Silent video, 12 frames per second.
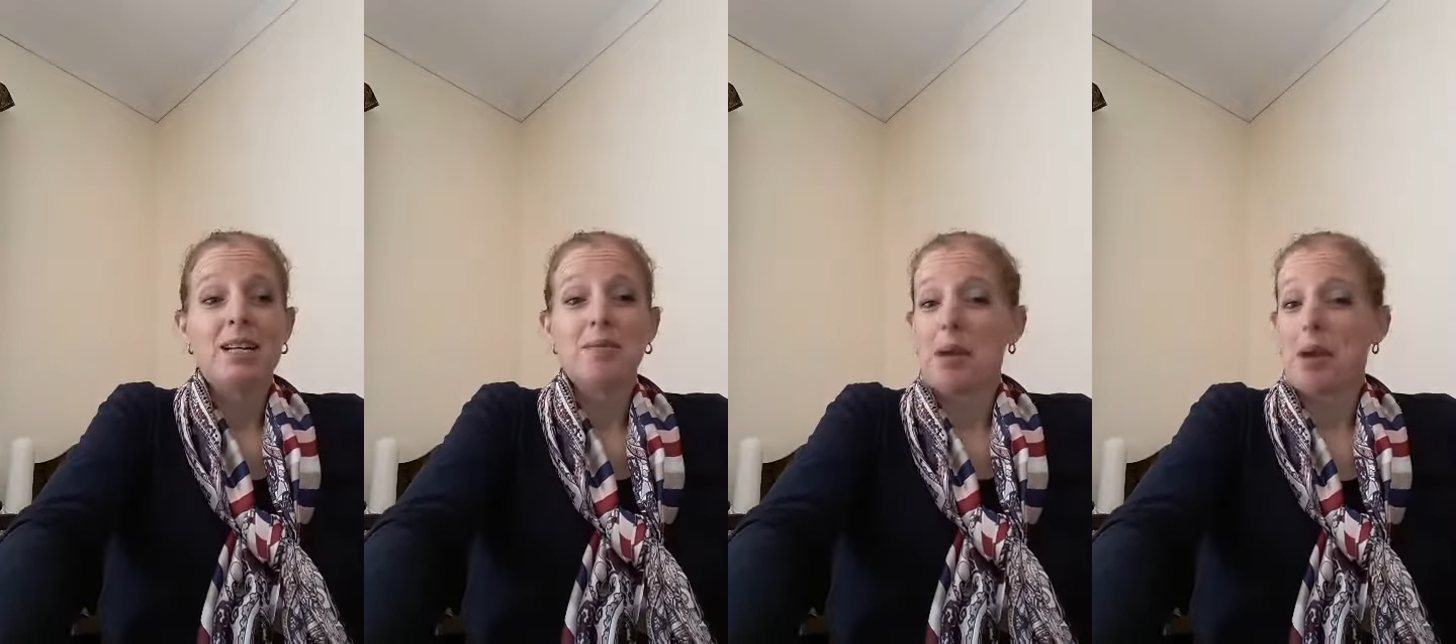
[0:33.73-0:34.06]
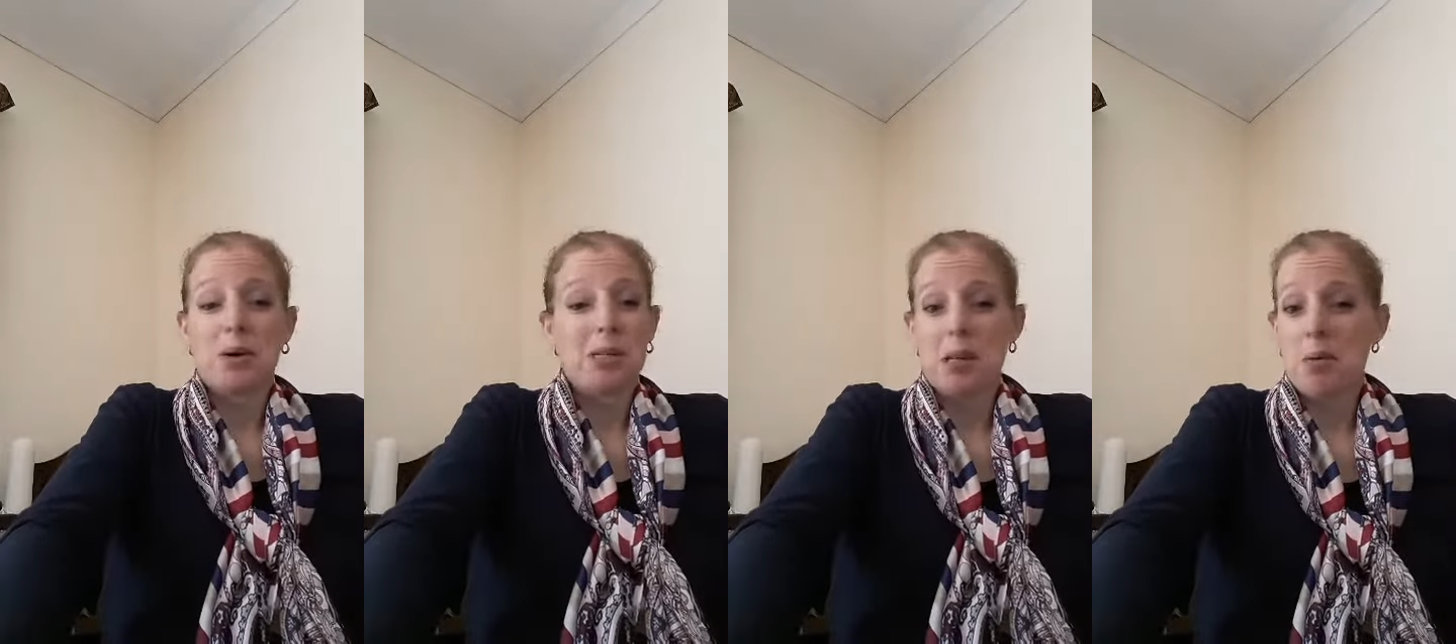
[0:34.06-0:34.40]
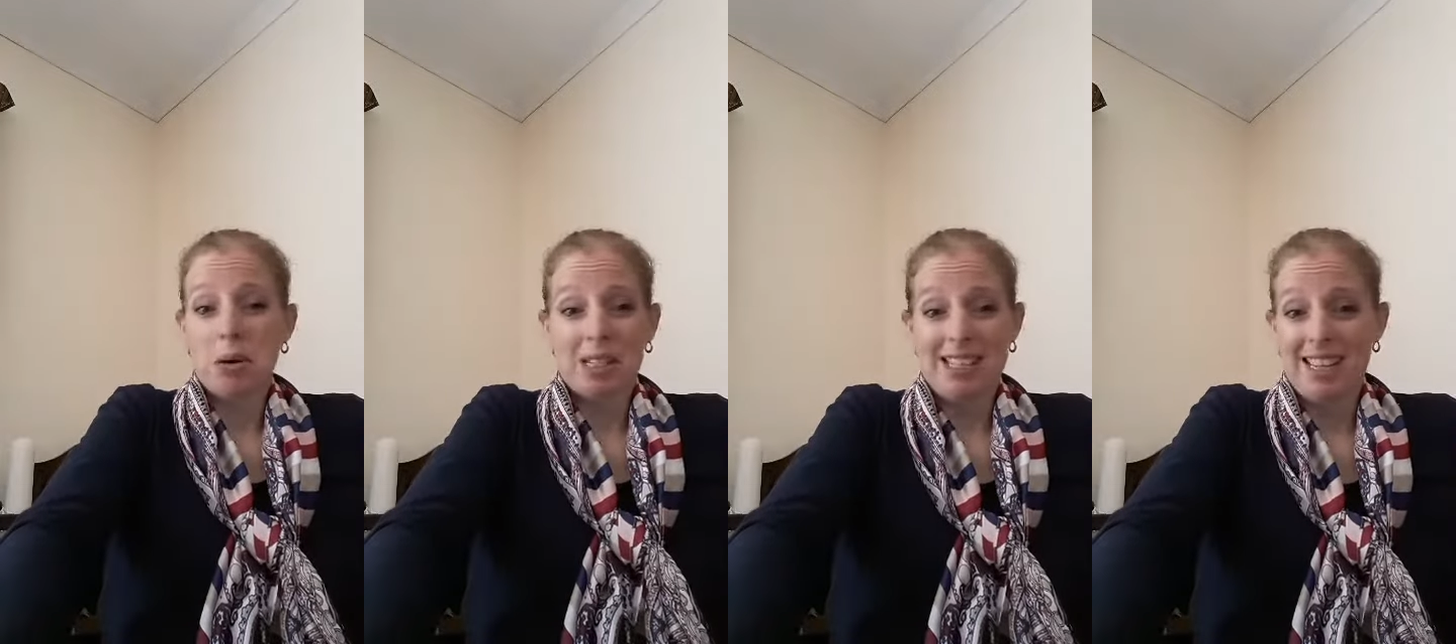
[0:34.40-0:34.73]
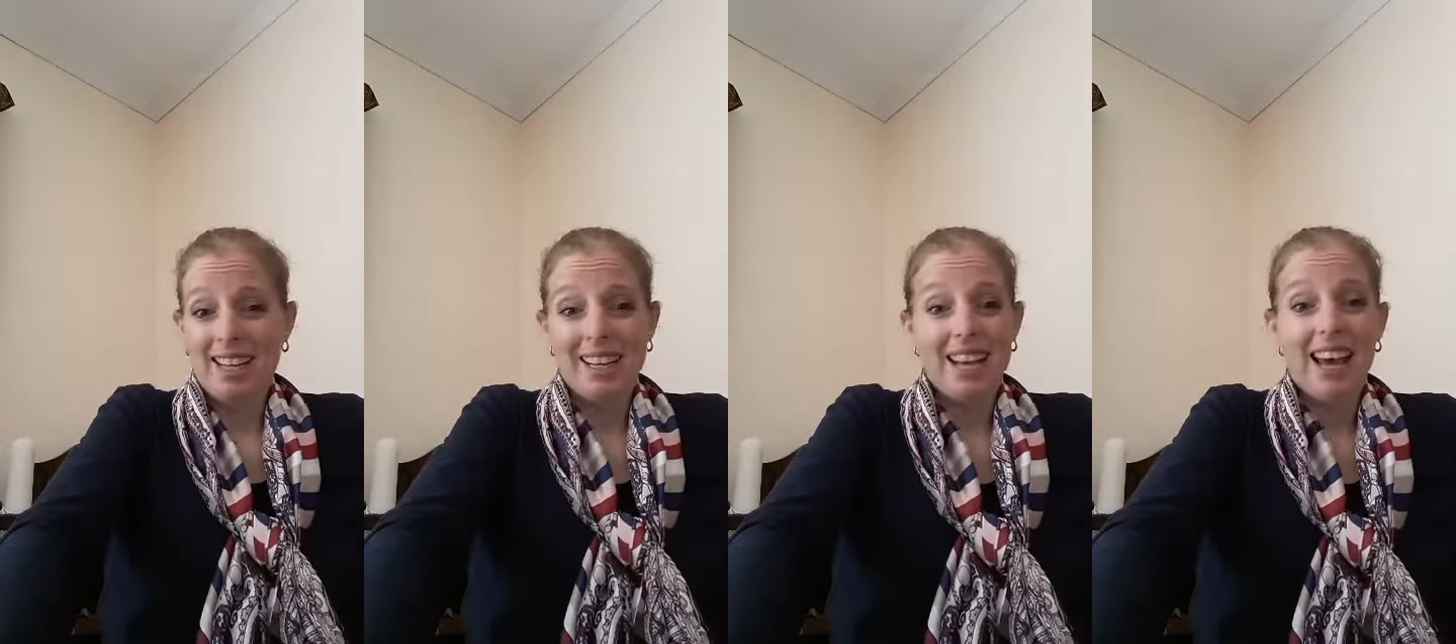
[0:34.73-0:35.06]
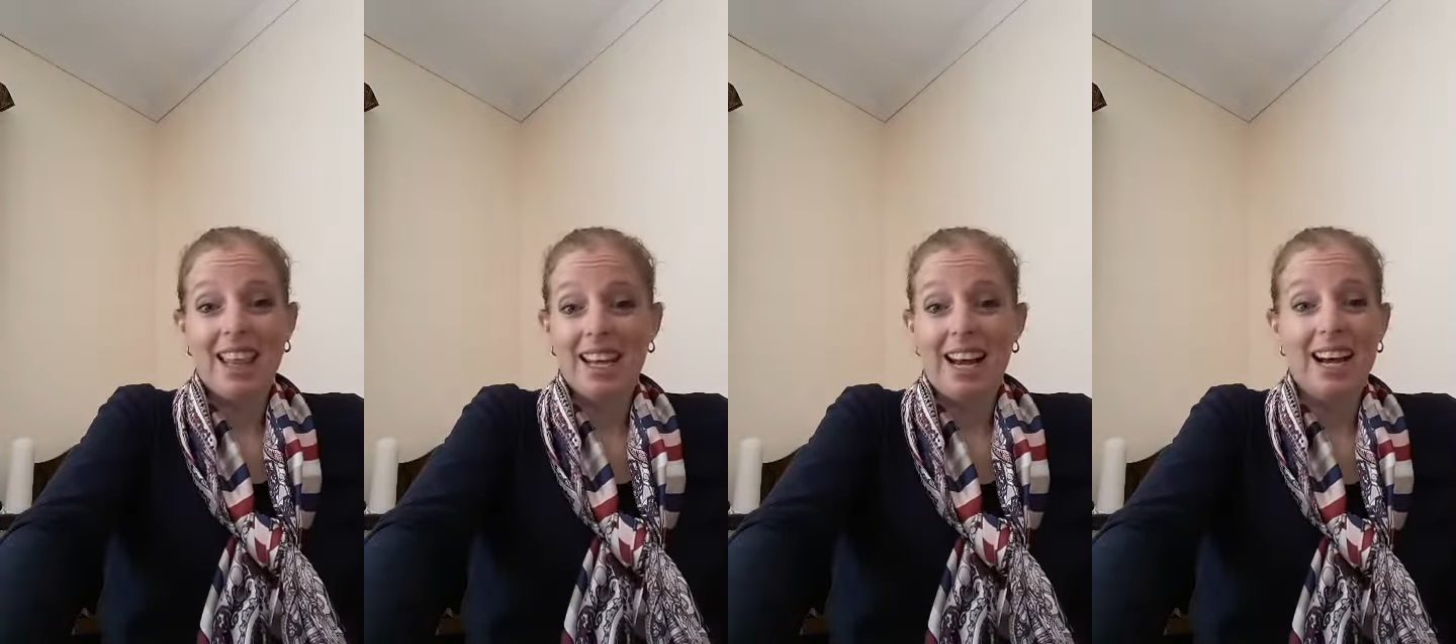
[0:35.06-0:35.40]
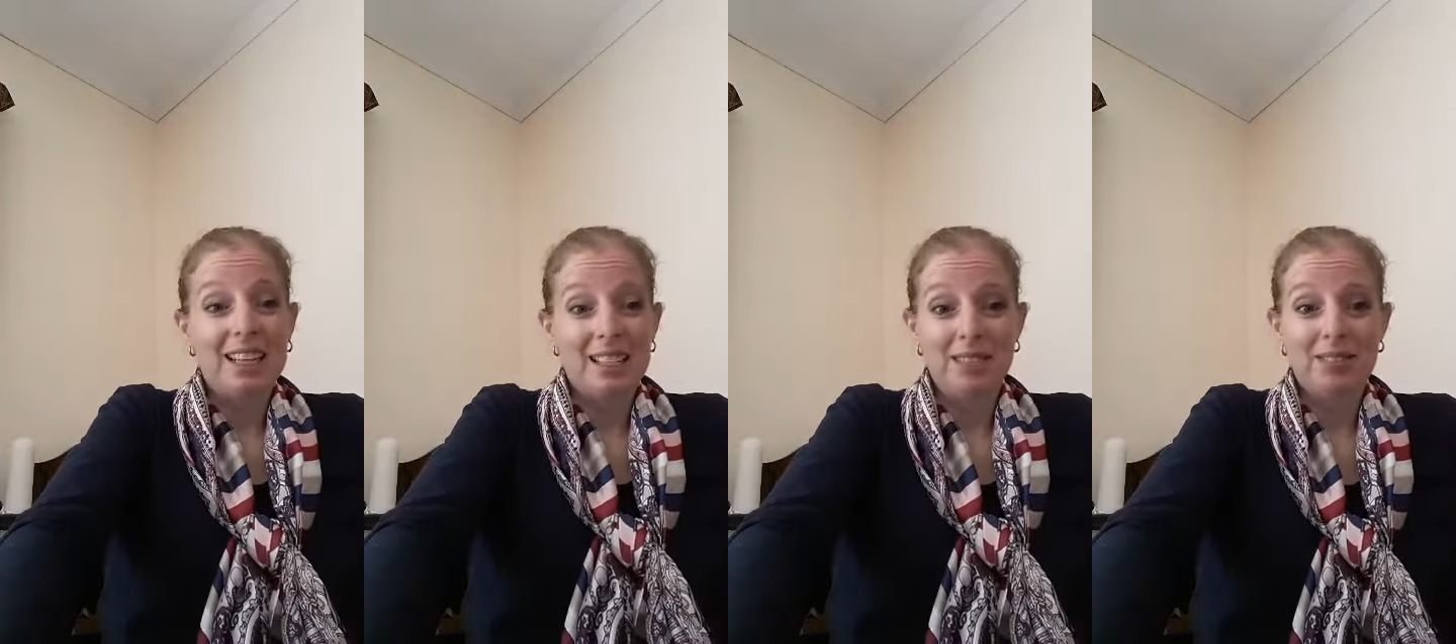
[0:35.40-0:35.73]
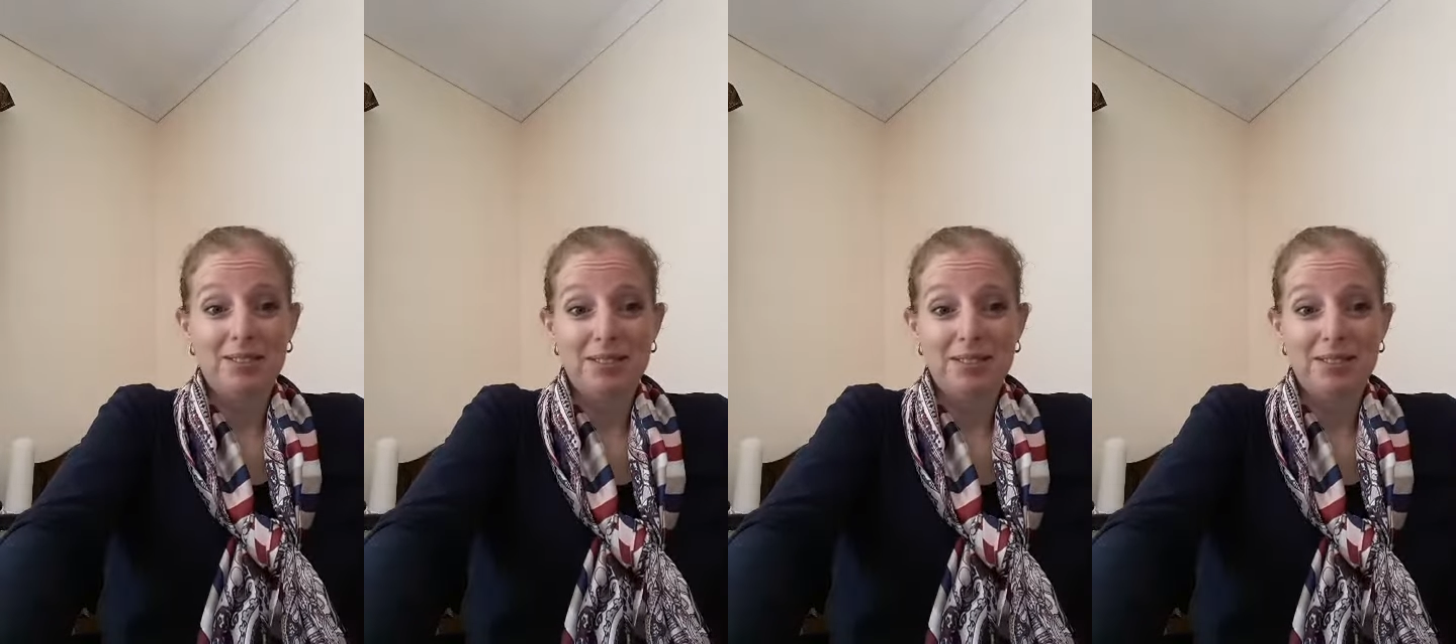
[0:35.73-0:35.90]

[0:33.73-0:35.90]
because there wasn't any other color.